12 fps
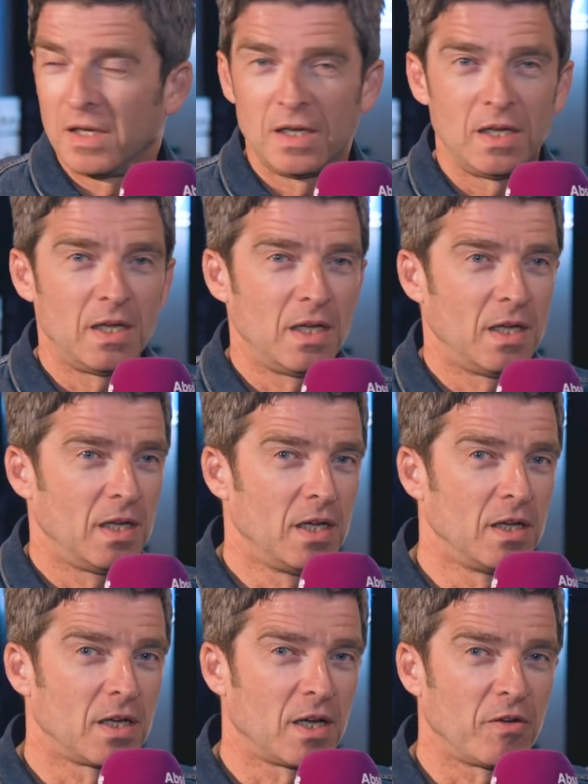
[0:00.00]
Come on now.
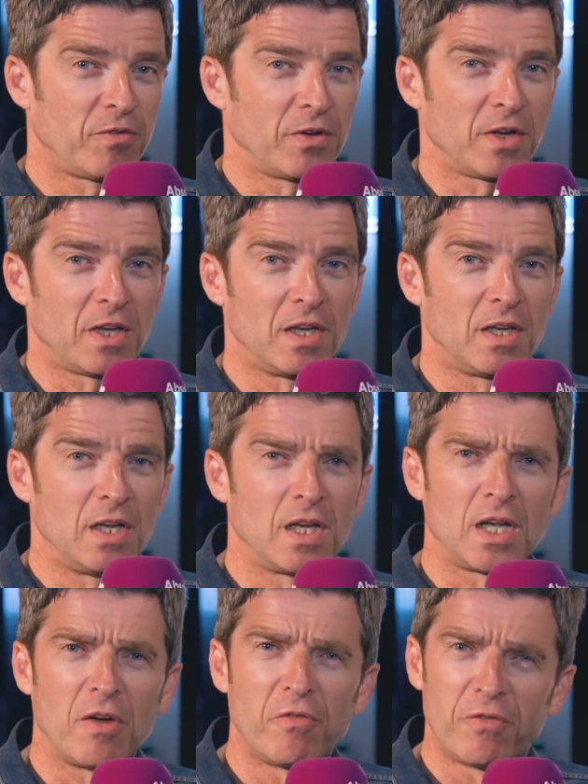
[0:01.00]
Yeah, uh, so
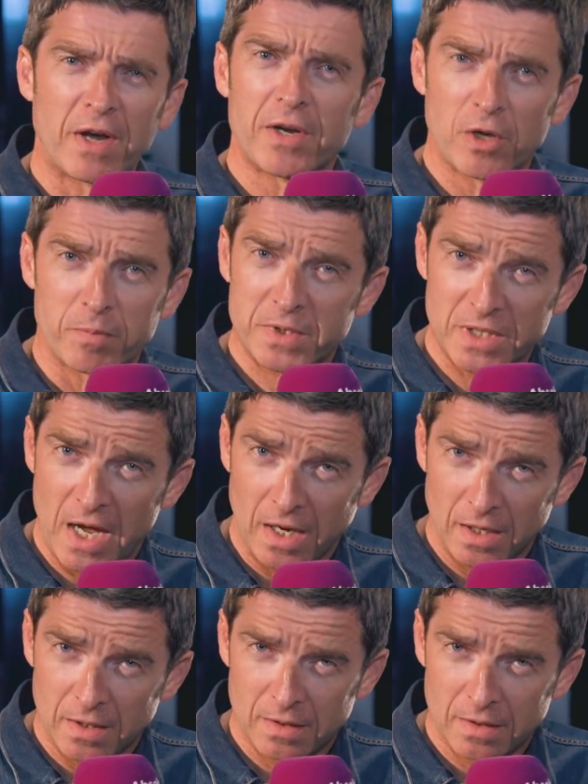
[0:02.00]
um, very you, upset.